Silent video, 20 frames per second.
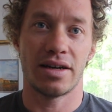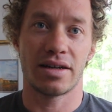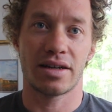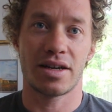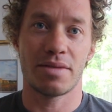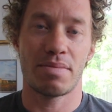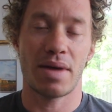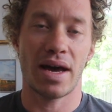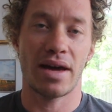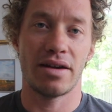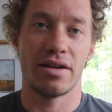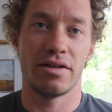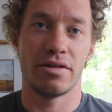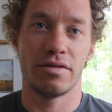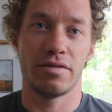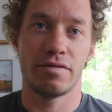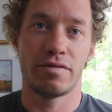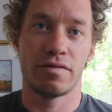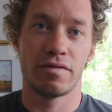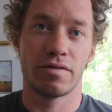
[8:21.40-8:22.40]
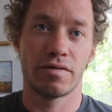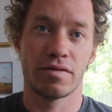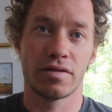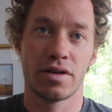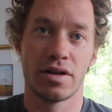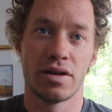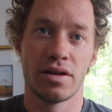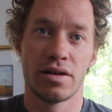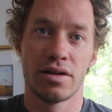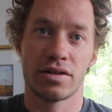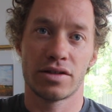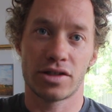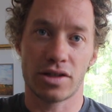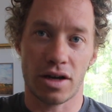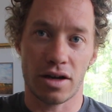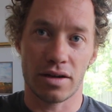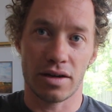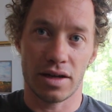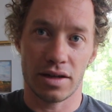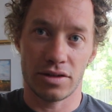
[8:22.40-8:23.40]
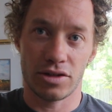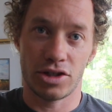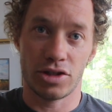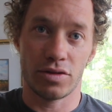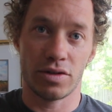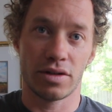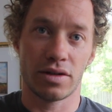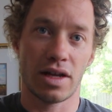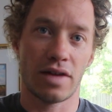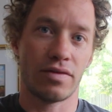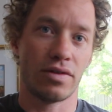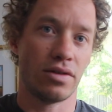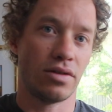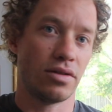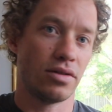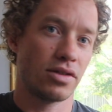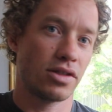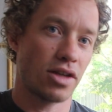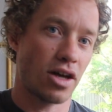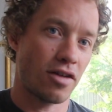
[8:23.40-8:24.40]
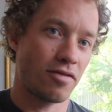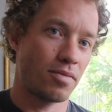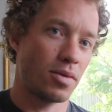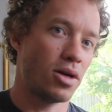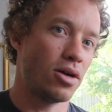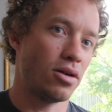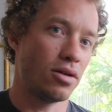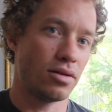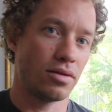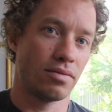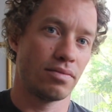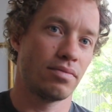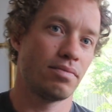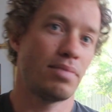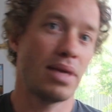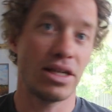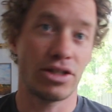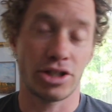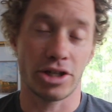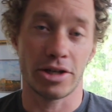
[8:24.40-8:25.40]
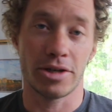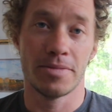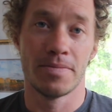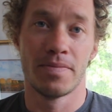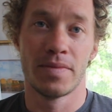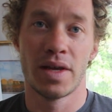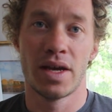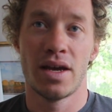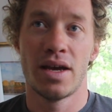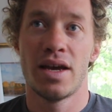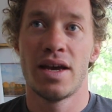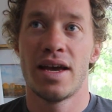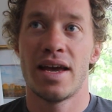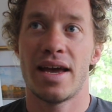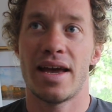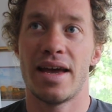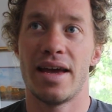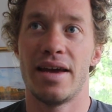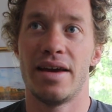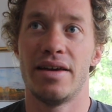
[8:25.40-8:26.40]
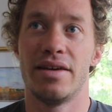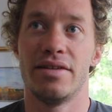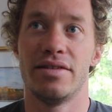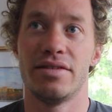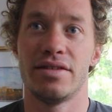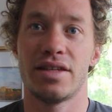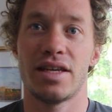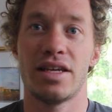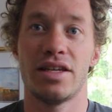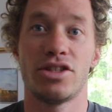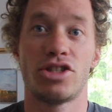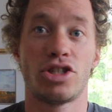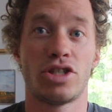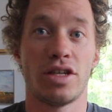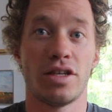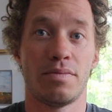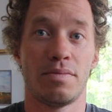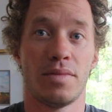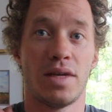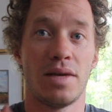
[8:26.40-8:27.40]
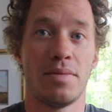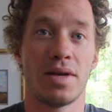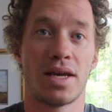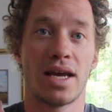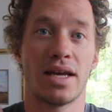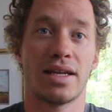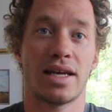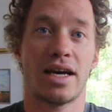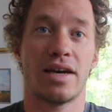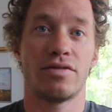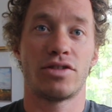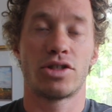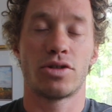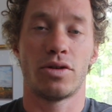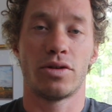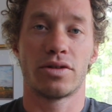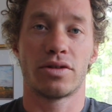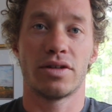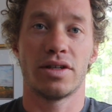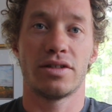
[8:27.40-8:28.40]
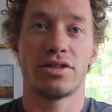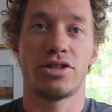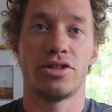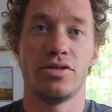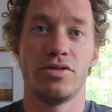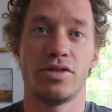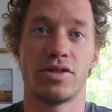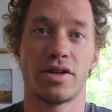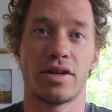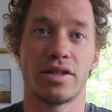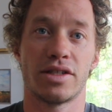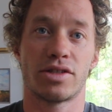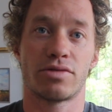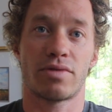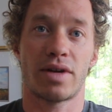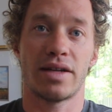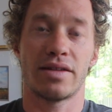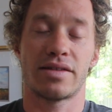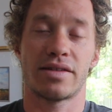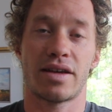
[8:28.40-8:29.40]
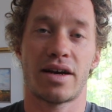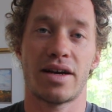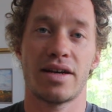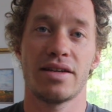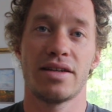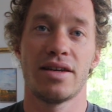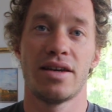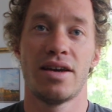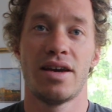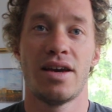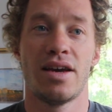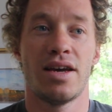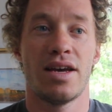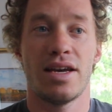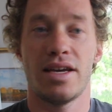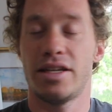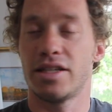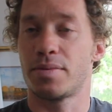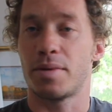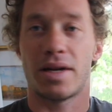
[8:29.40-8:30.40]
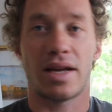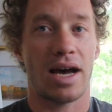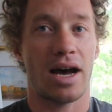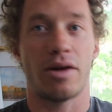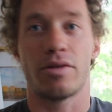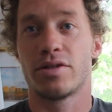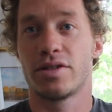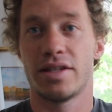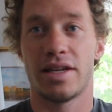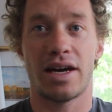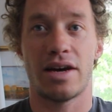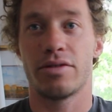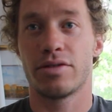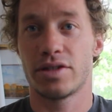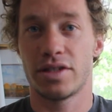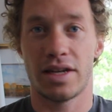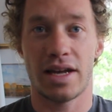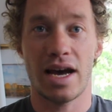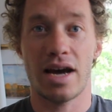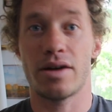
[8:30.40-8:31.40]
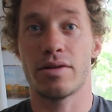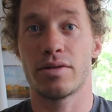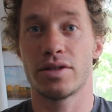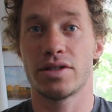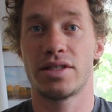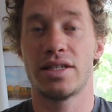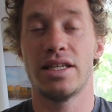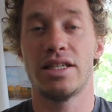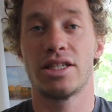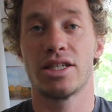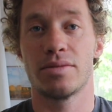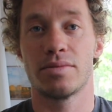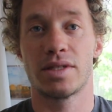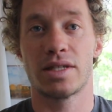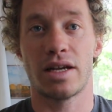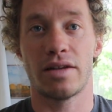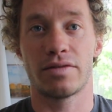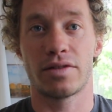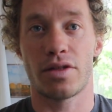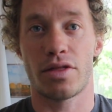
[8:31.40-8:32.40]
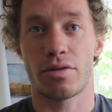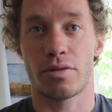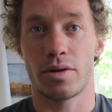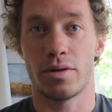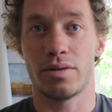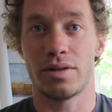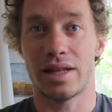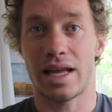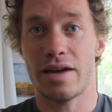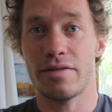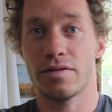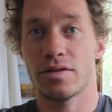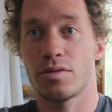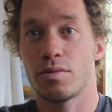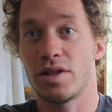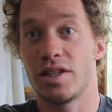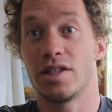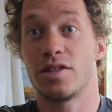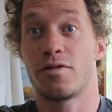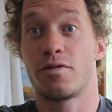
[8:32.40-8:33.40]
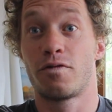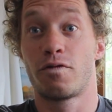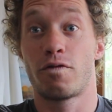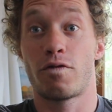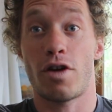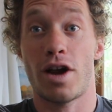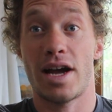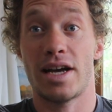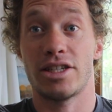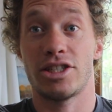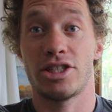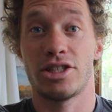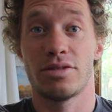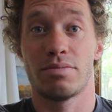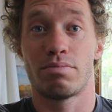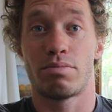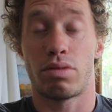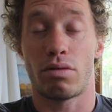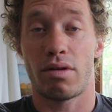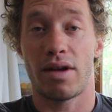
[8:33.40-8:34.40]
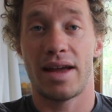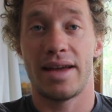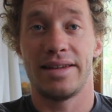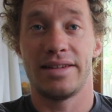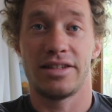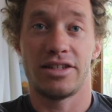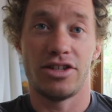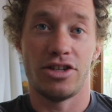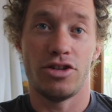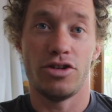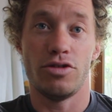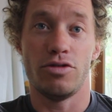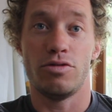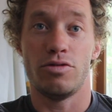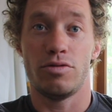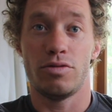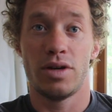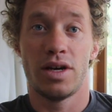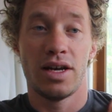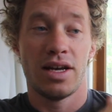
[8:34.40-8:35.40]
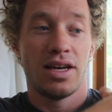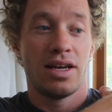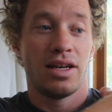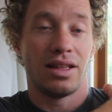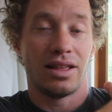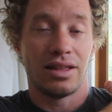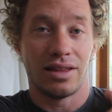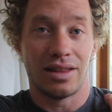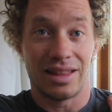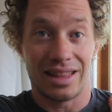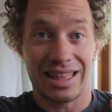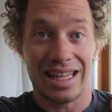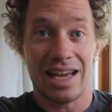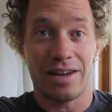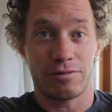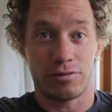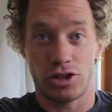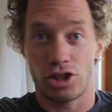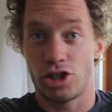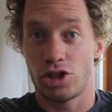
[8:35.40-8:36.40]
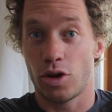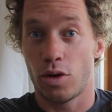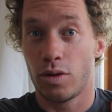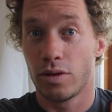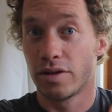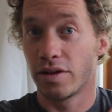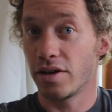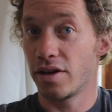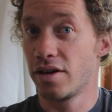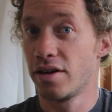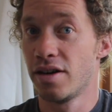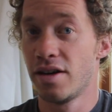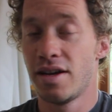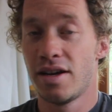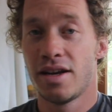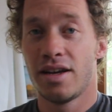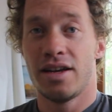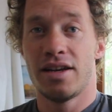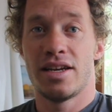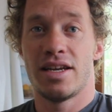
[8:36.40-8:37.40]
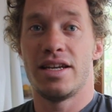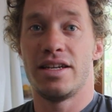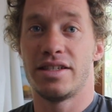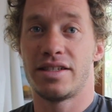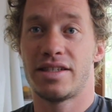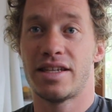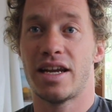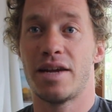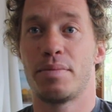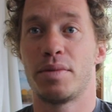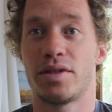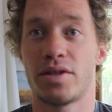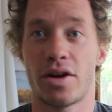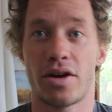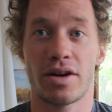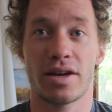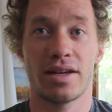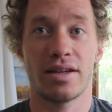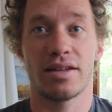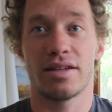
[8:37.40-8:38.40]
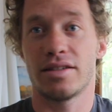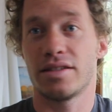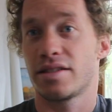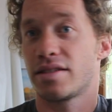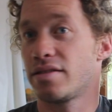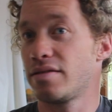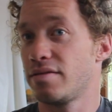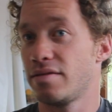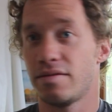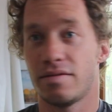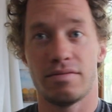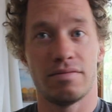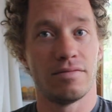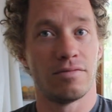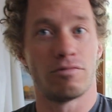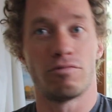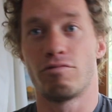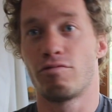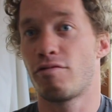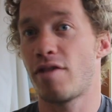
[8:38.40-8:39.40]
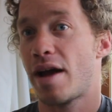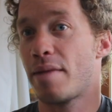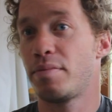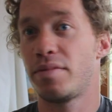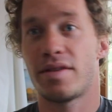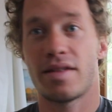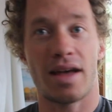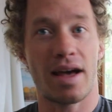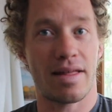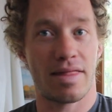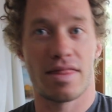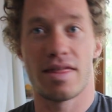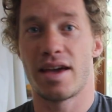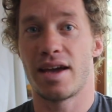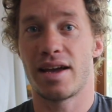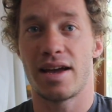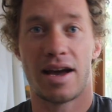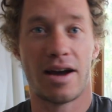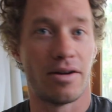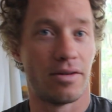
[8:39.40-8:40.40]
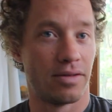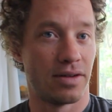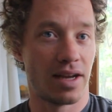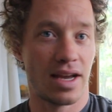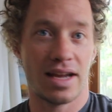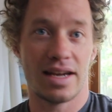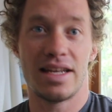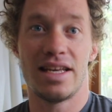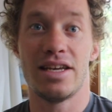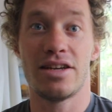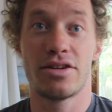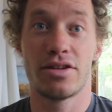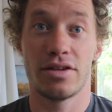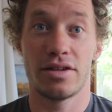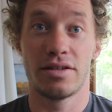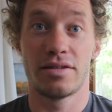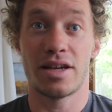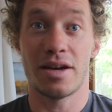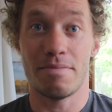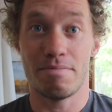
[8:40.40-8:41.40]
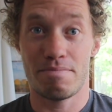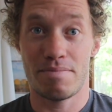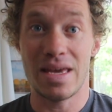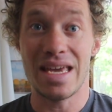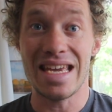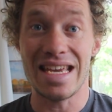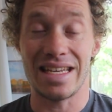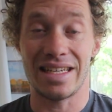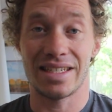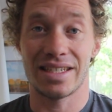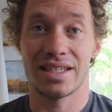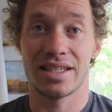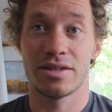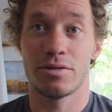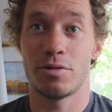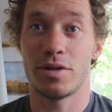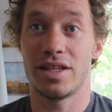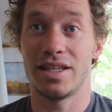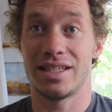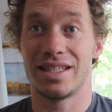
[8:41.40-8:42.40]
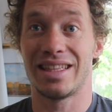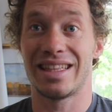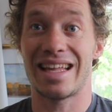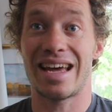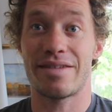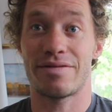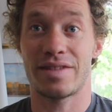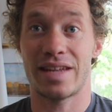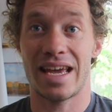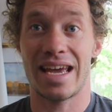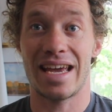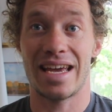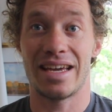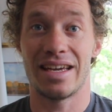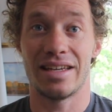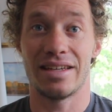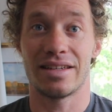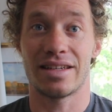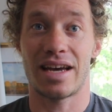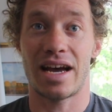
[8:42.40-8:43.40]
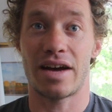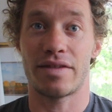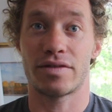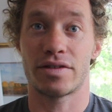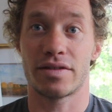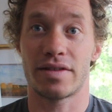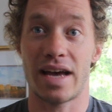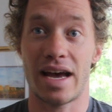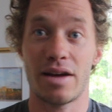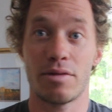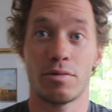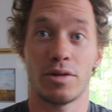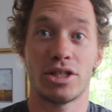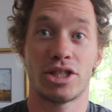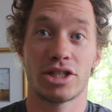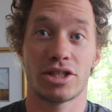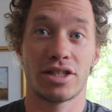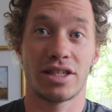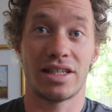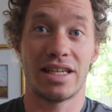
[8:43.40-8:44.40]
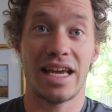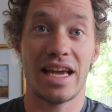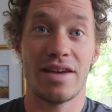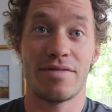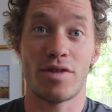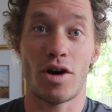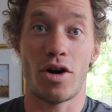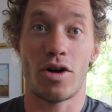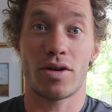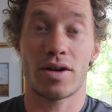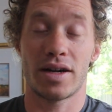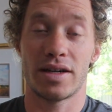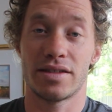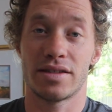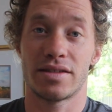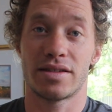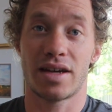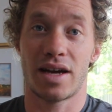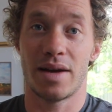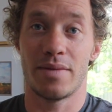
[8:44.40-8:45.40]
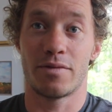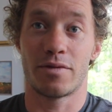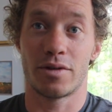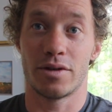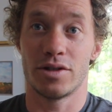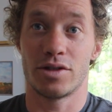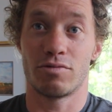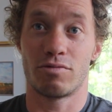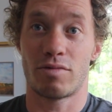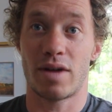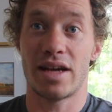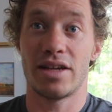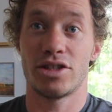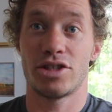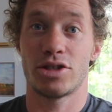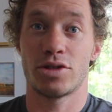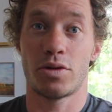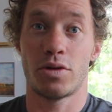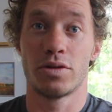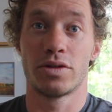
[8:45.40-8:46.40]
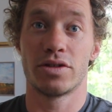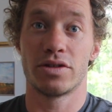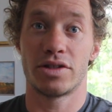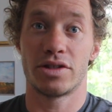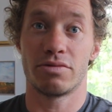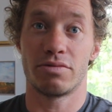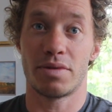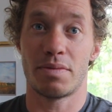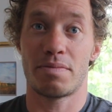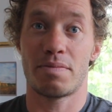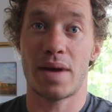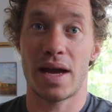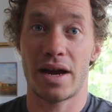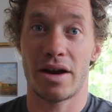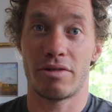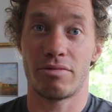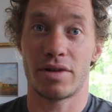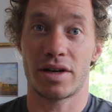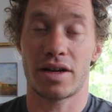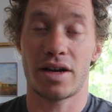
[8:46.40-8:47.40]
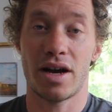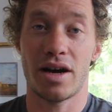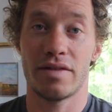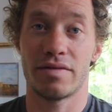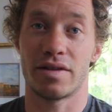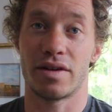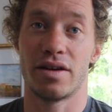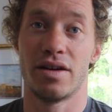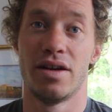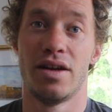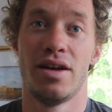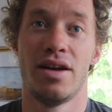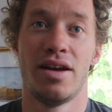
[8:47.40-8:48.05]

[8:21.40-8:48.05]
competitive junior level softball pitcher, and he began to have shoulder issues on his right side. He just spent hours and hours and hours teaching himself to throw left with his fresh, brand new left shoulder. He just set up a target and just repped that thing out, and he could compete with his left hand after that, which gave all kinds of time for his right shoulder to recover.